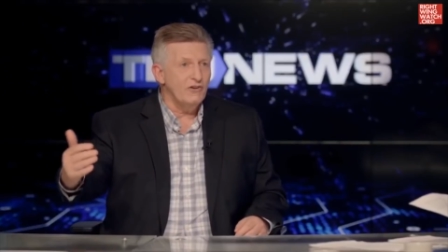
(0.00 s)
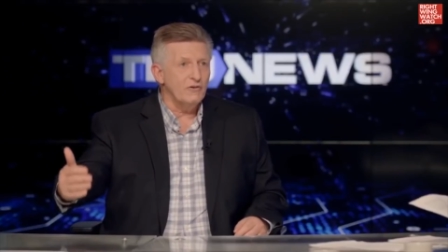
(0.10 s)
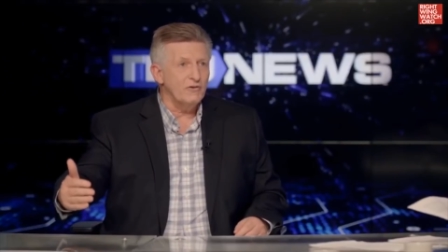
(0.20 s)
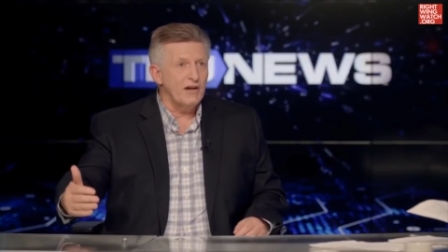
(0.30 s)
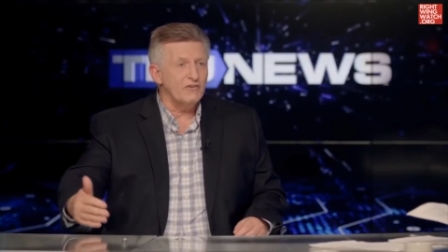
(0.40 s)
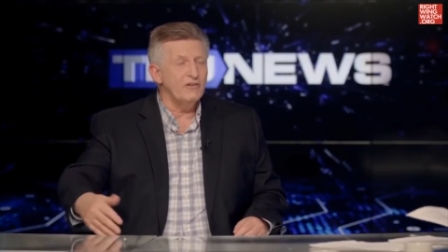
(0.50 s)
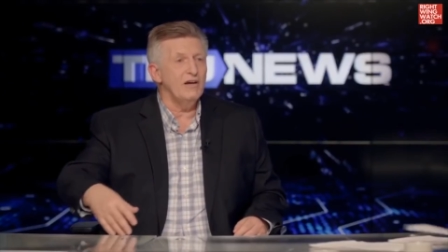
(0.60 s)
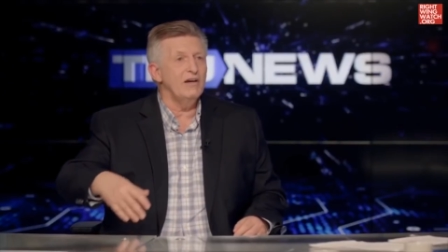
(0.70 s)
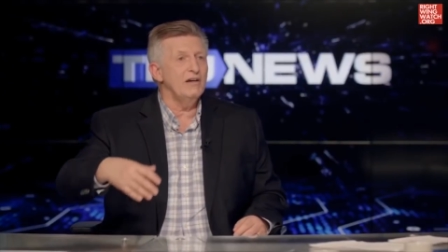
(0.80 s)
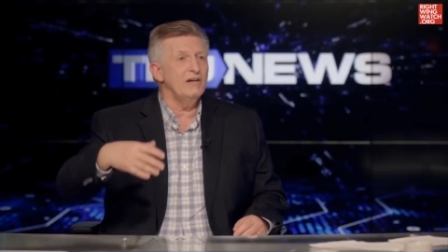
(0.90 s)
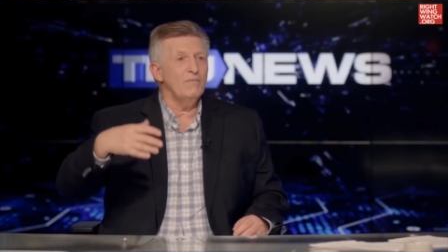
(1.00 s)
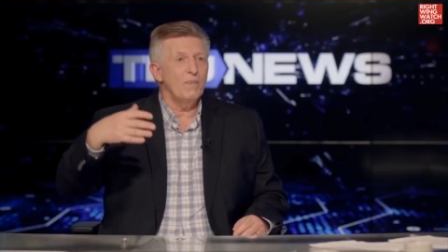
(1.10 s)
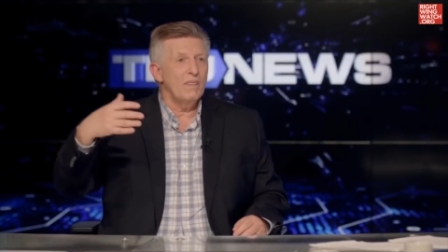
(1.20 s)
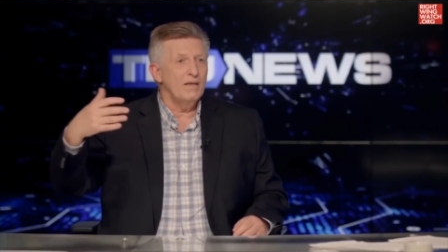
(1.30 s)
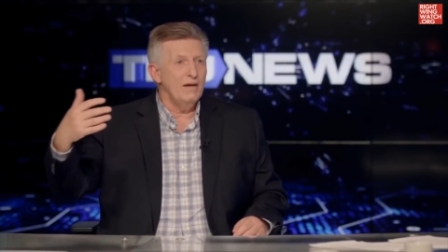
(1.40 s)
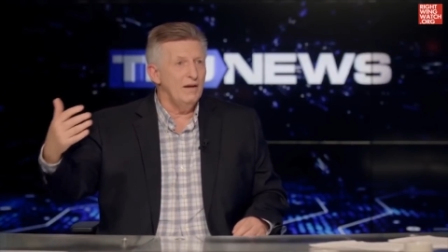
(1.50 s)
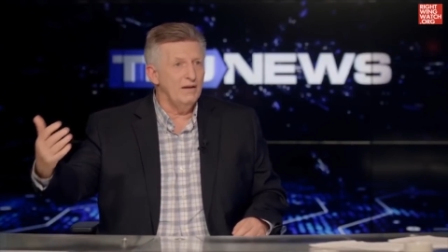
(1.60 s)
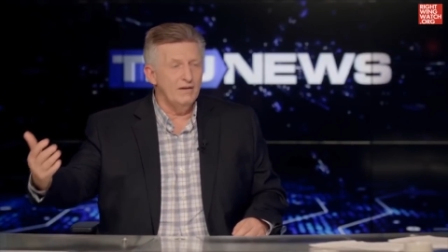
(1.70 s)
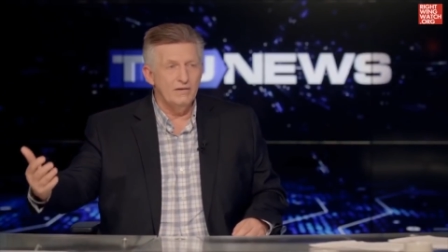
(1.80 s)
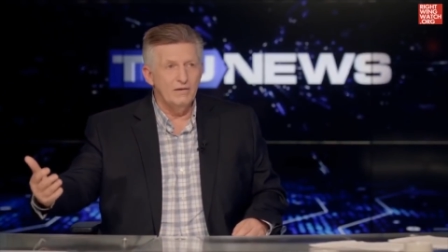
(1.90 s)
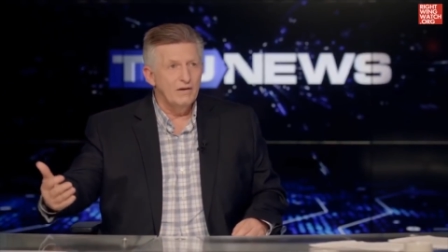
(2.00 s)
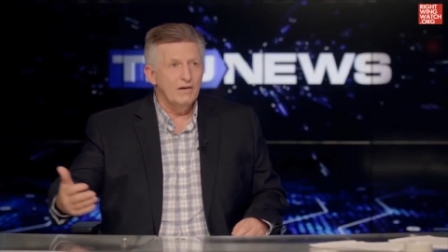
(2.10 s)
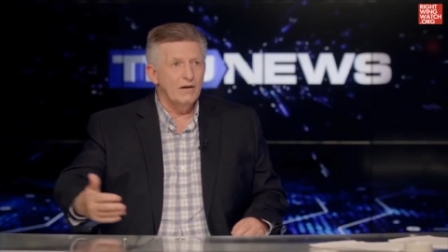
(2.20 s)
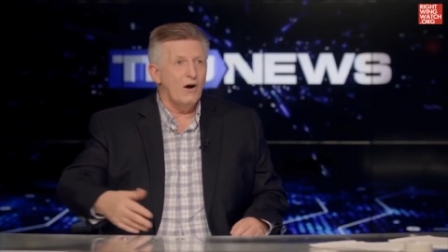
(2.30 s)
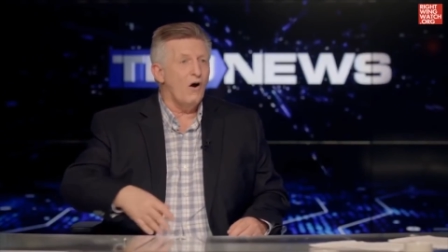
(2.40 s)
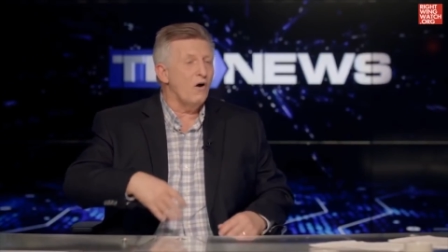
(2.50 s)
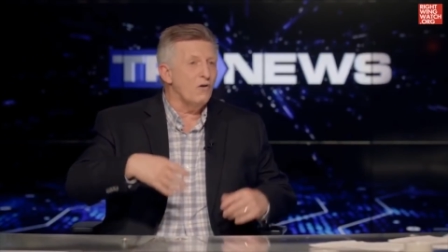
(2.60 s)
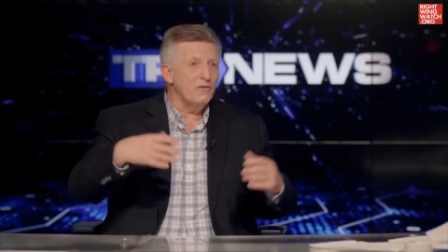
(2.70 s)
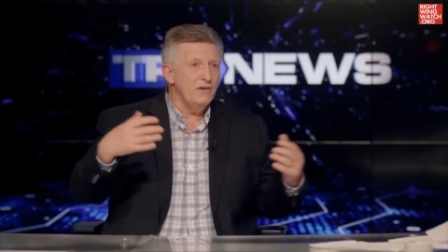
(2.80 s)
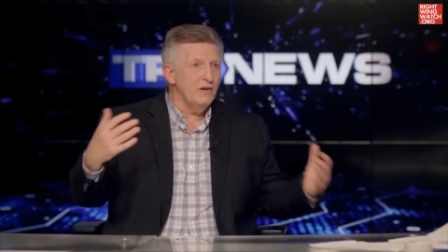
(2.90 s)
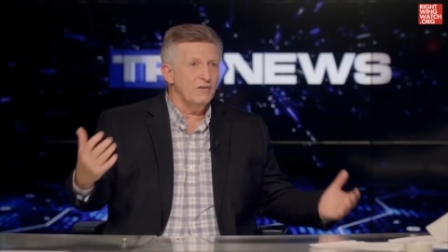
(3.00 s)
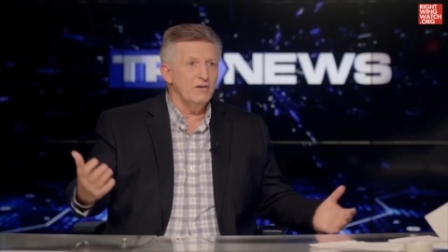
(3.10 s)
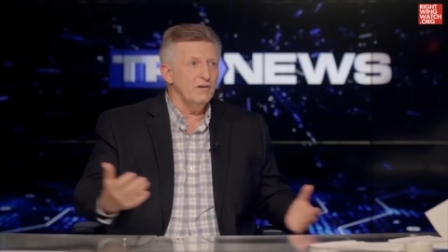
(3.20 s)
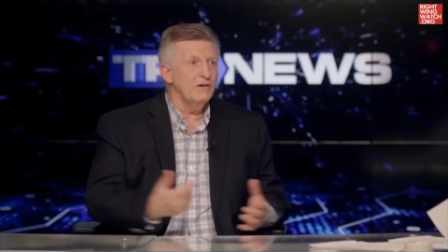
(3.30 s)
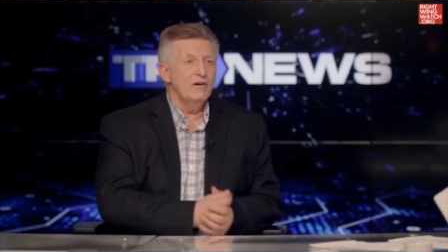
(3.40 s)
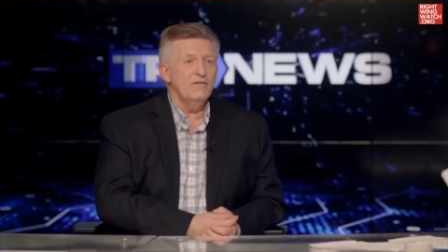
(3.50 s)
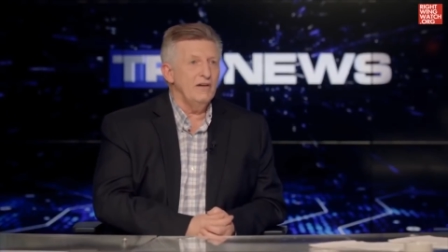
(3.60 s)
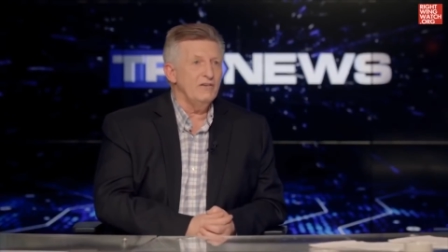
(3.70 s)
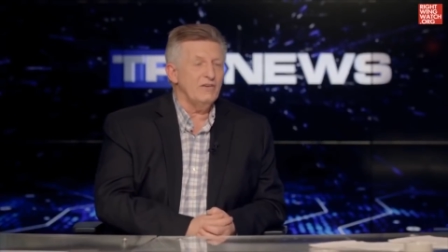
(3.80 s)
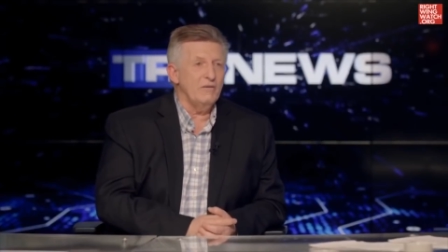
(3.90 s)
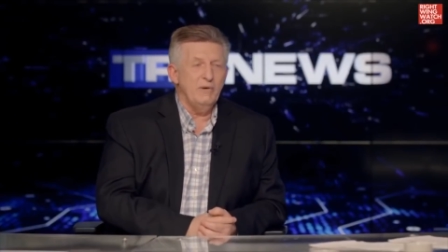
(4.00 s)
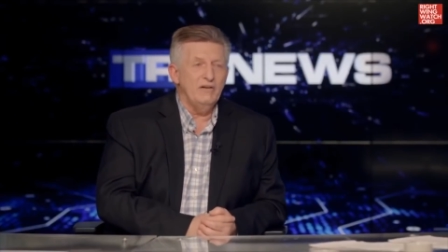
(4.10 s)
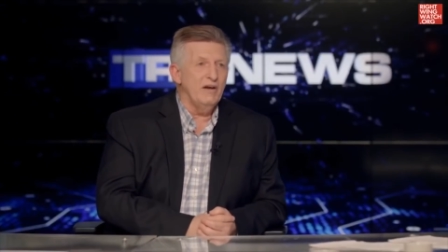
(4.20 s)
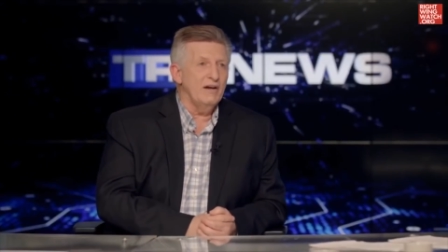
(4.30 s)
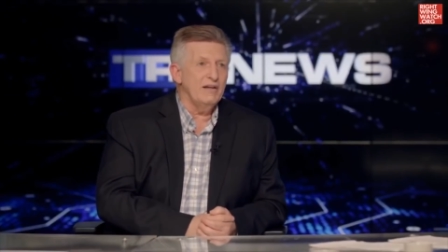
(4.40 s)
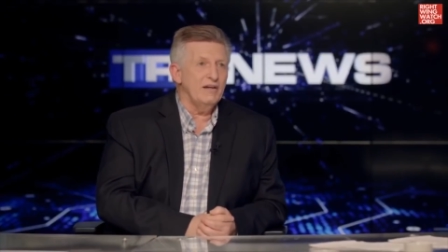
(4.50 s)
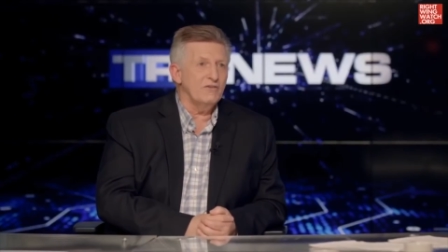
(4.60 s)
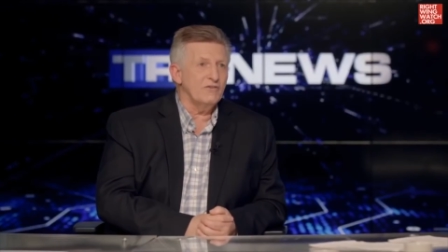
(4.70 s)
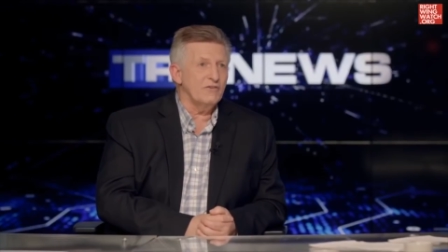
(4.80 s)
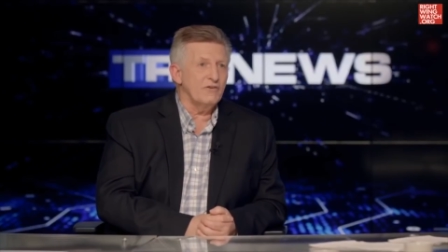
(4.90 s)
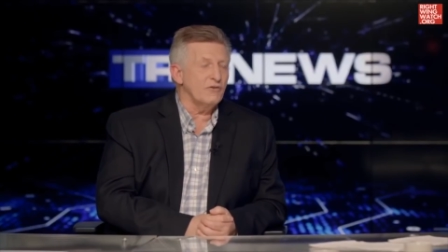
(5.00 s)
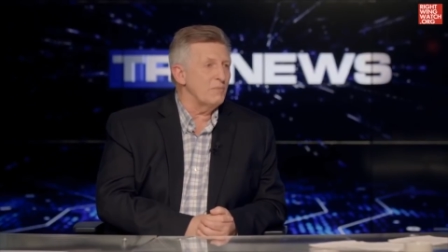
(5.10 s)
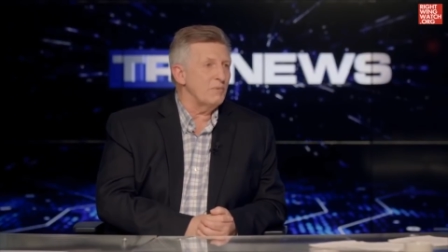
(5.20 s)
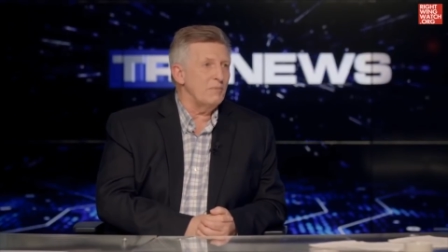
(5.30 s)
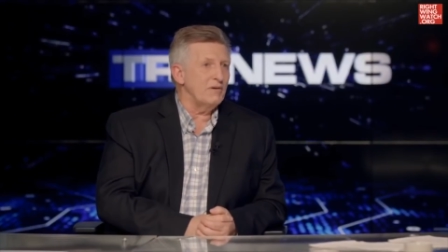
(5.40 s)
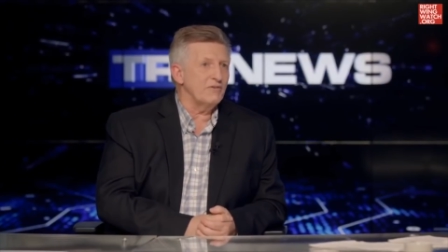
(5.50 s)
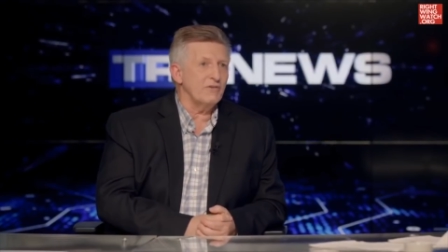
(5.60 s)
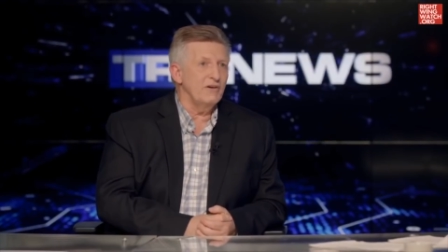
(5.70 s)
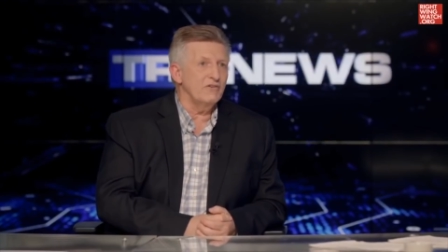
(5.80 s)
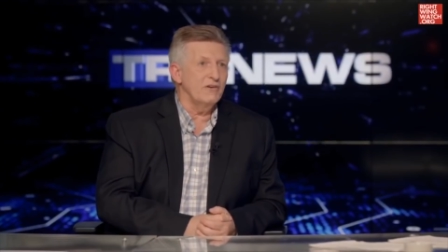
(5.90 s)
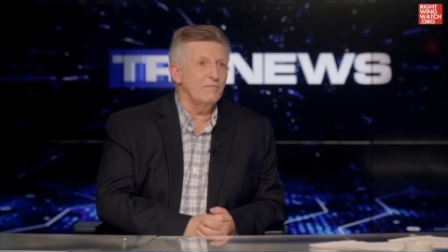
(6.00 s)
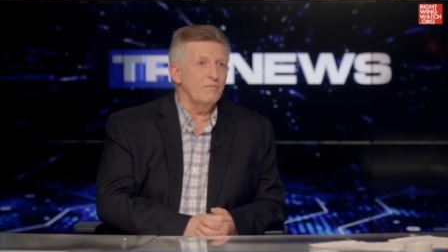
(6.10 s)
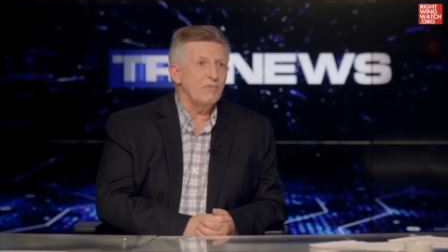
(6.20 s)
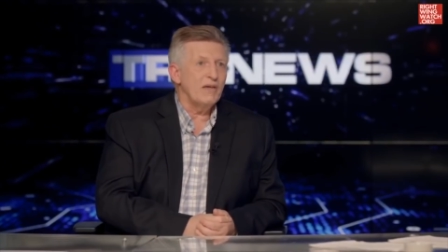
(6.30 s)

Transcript: Steele dossier and all the other things that have been done against the Trump administration,